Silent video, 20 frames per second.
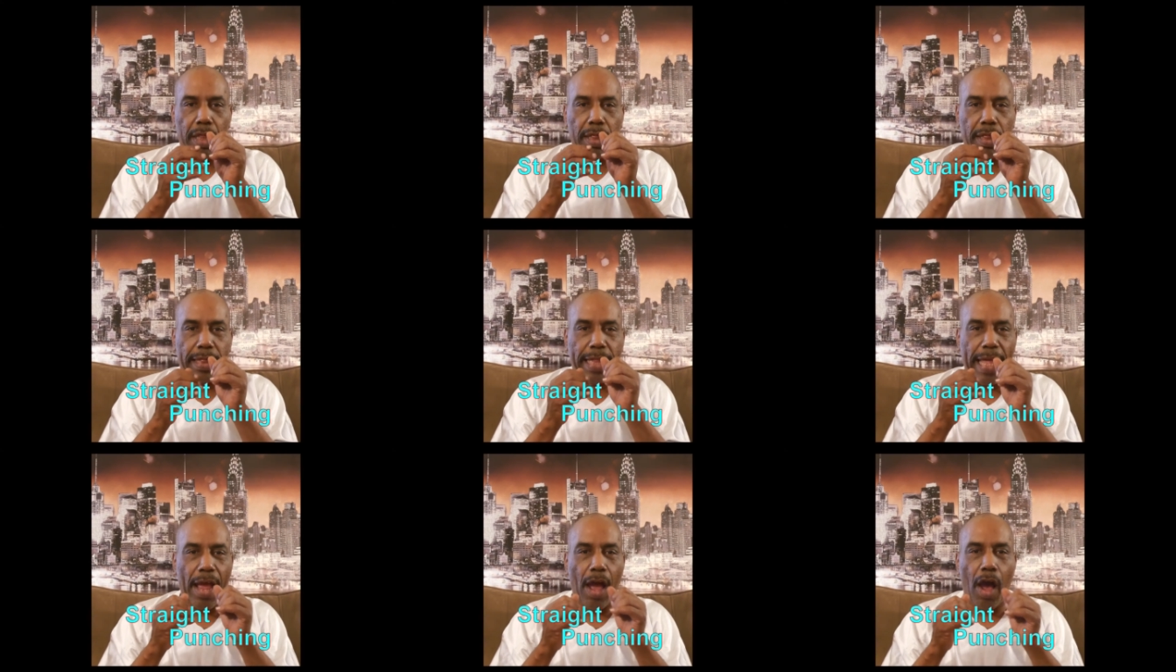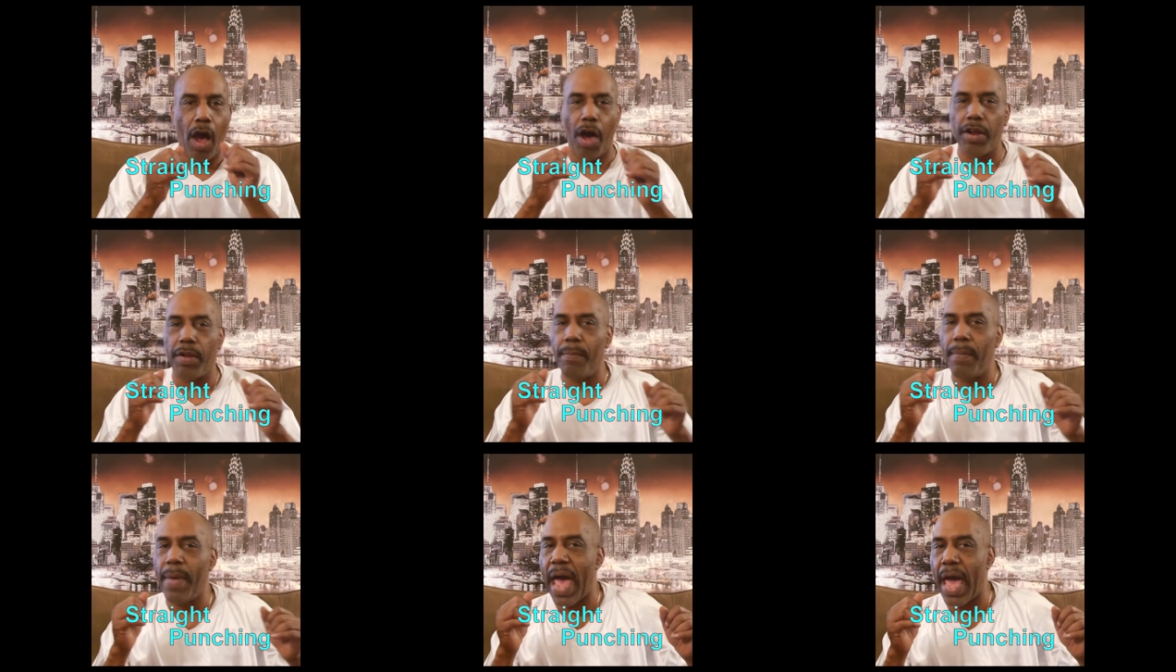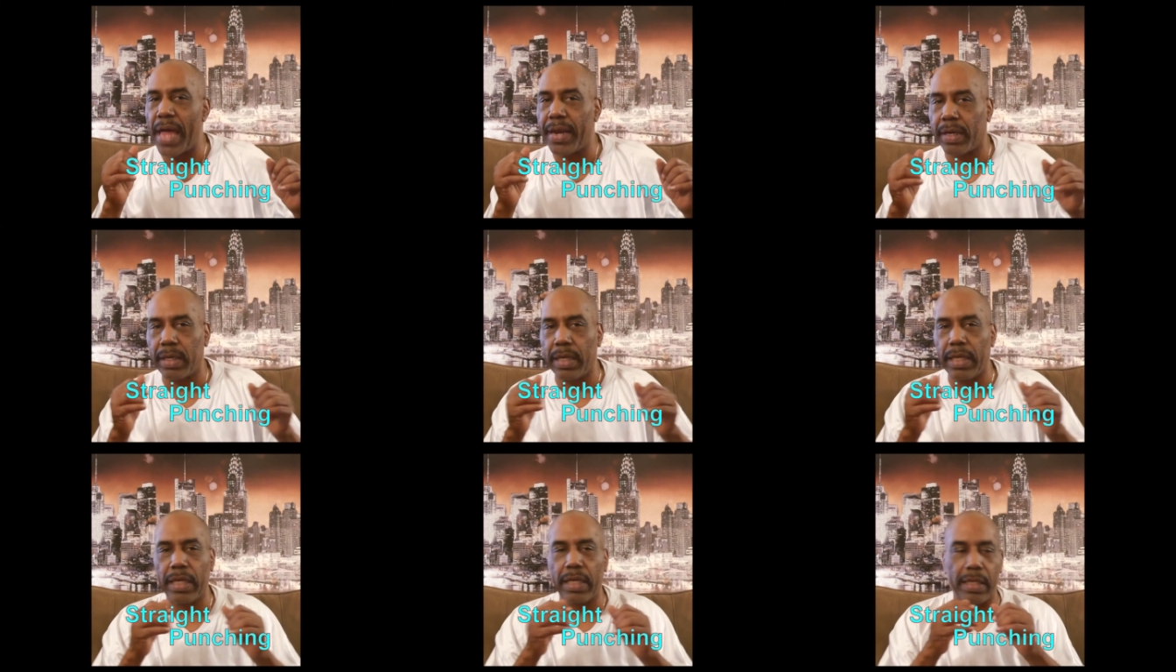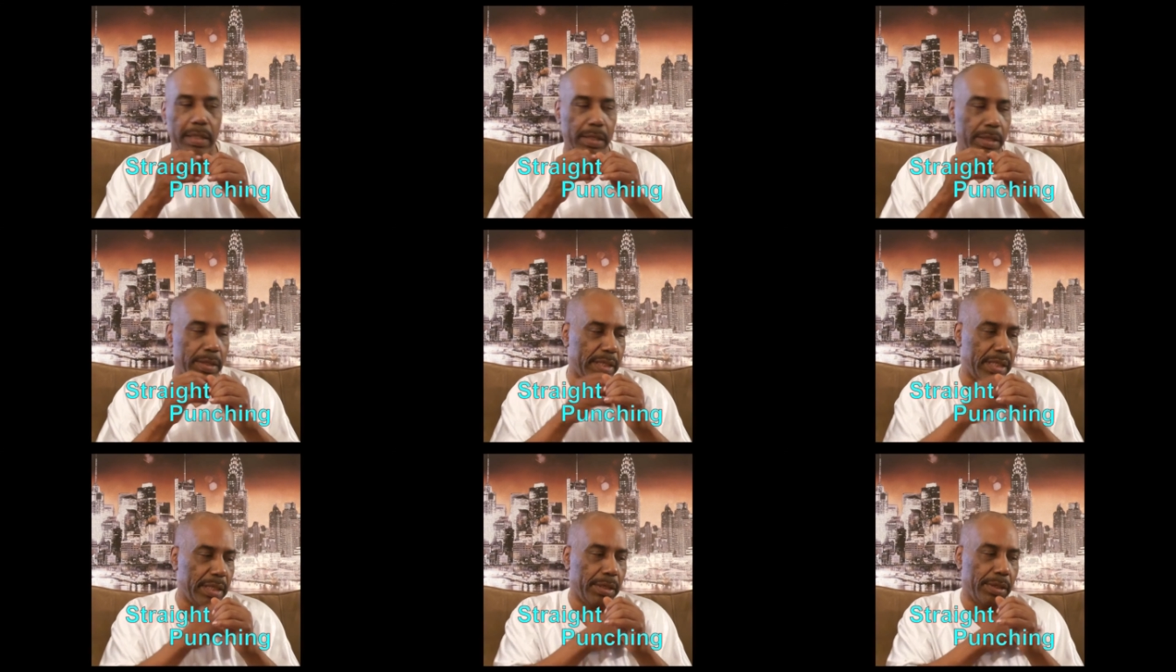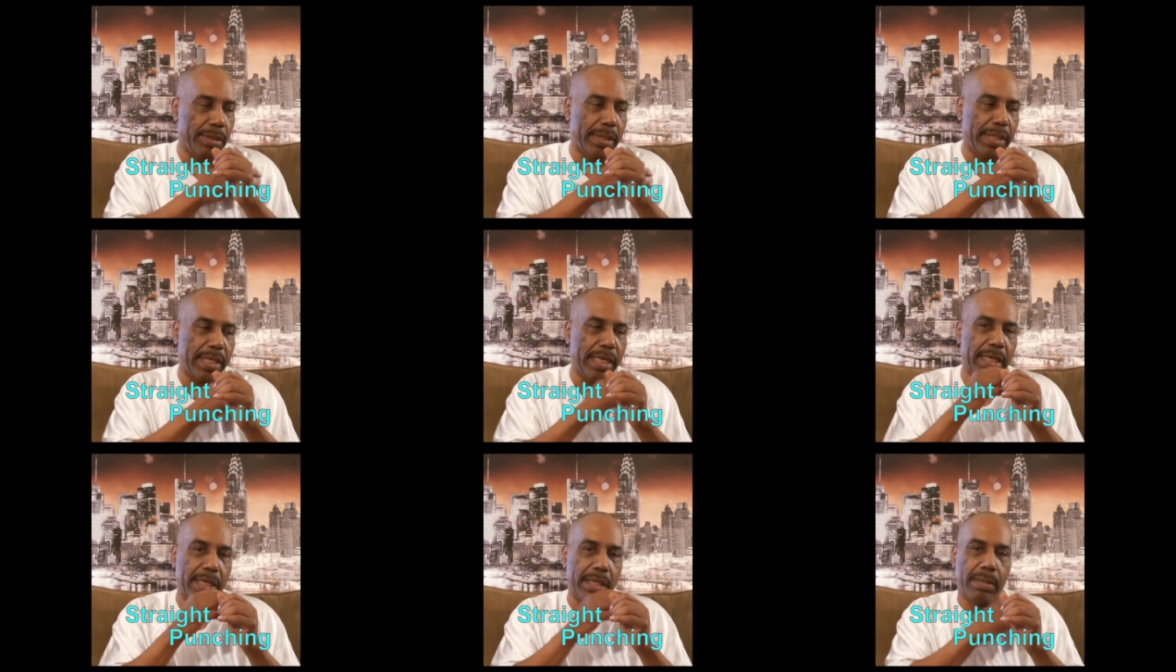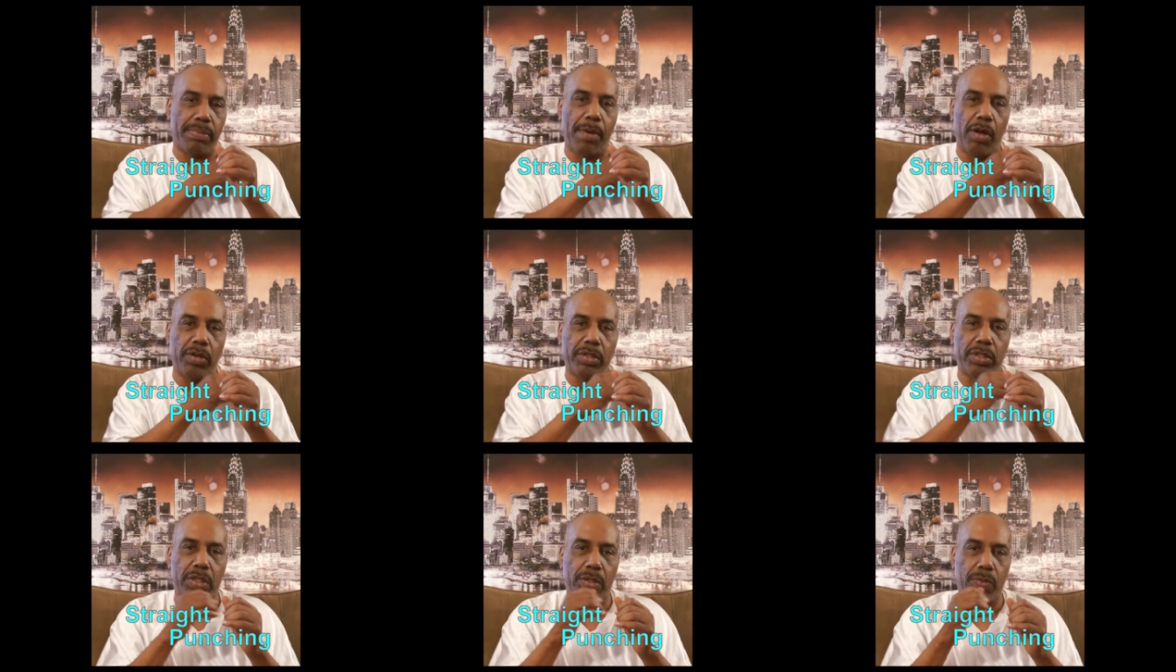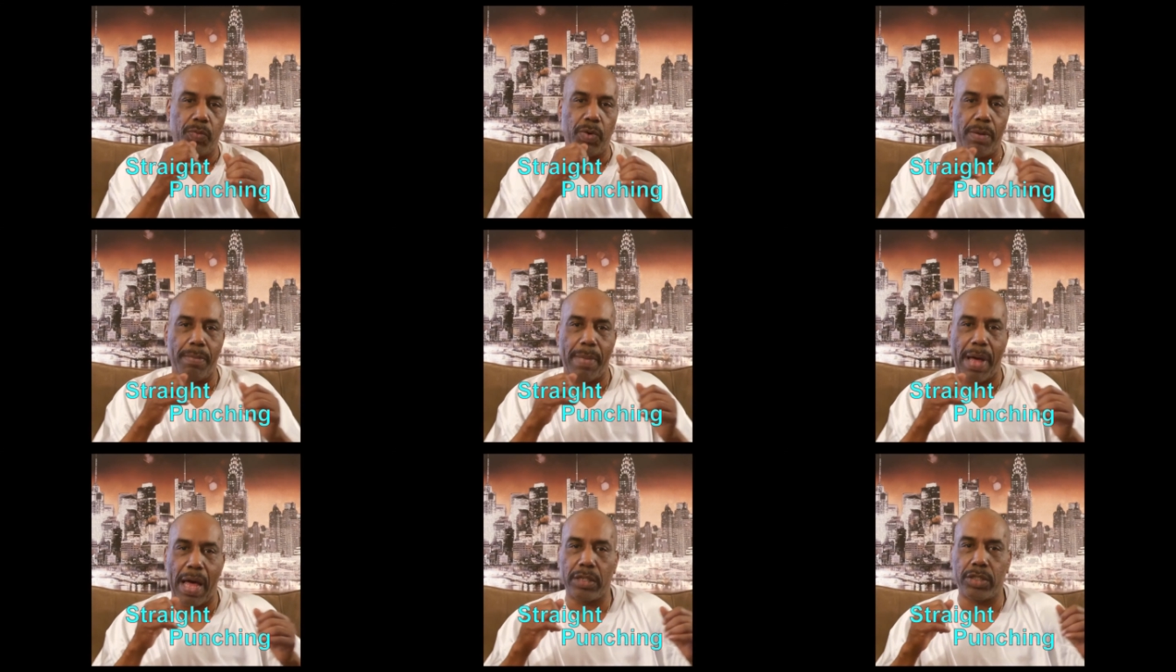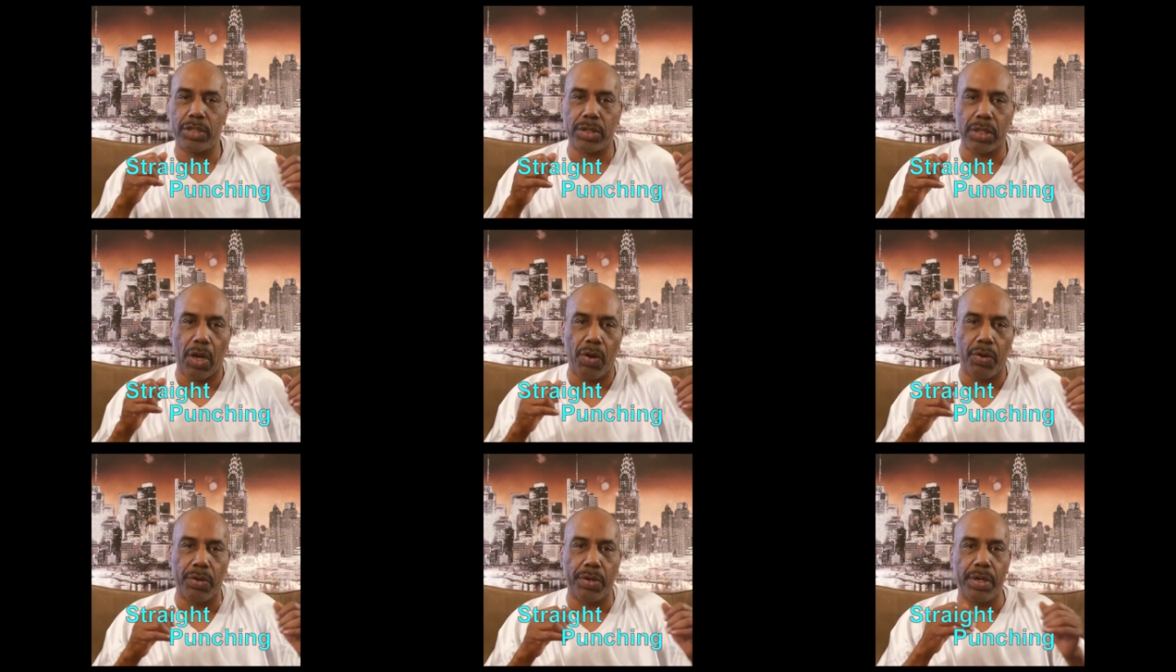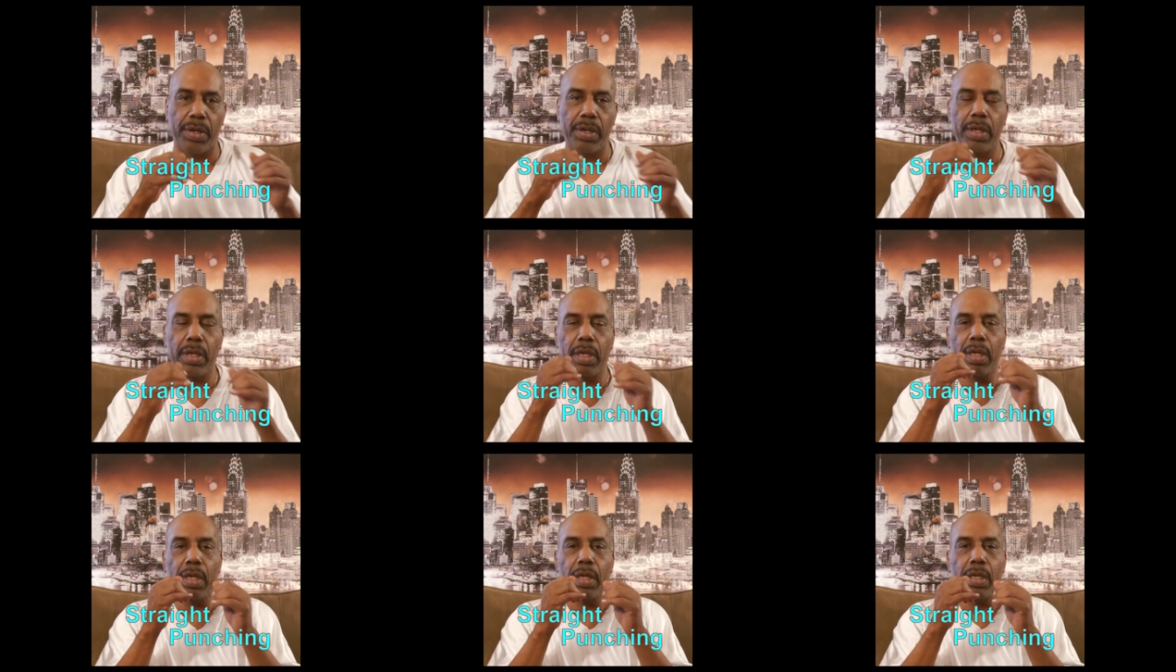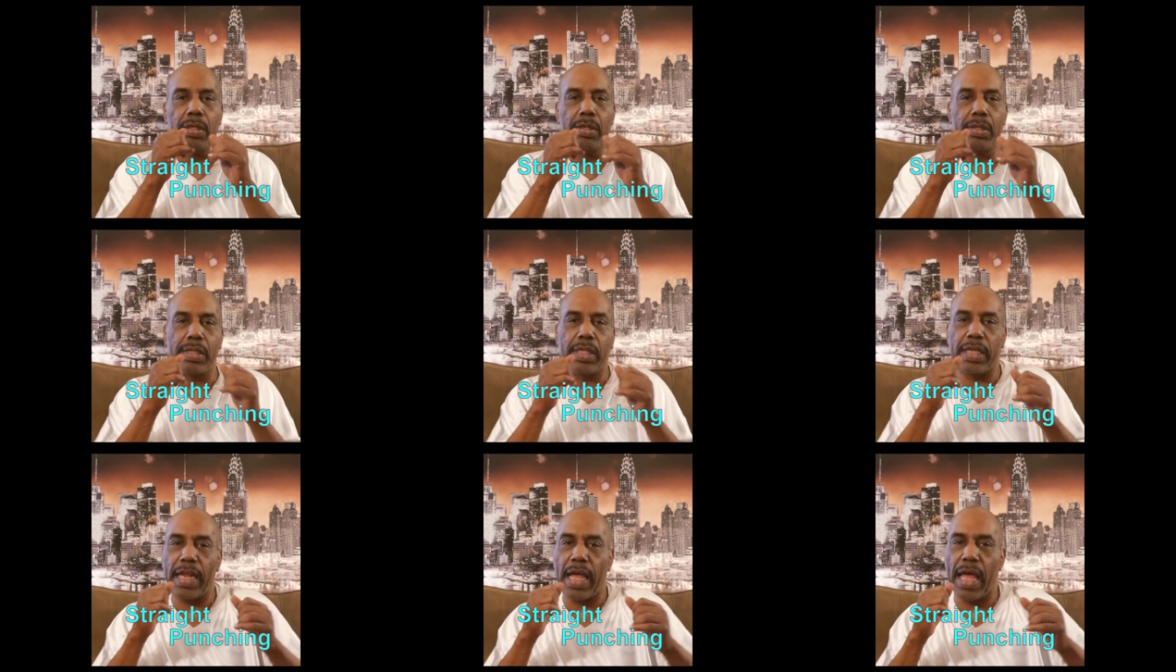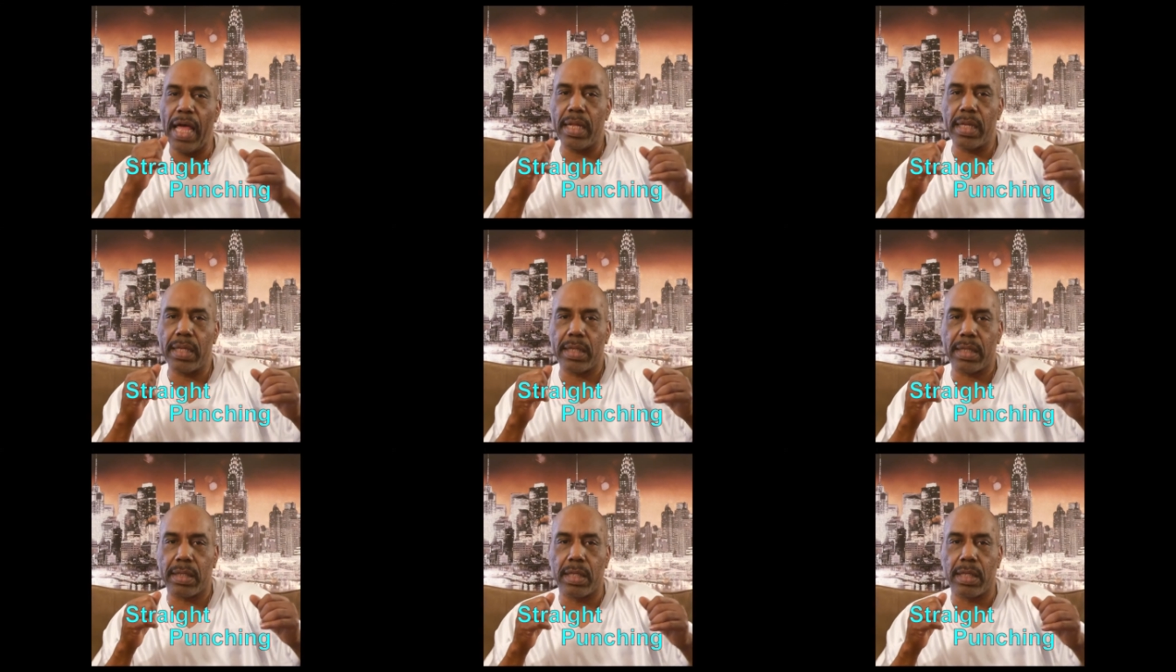they automatically, you see this motion with my shoulder? You see that?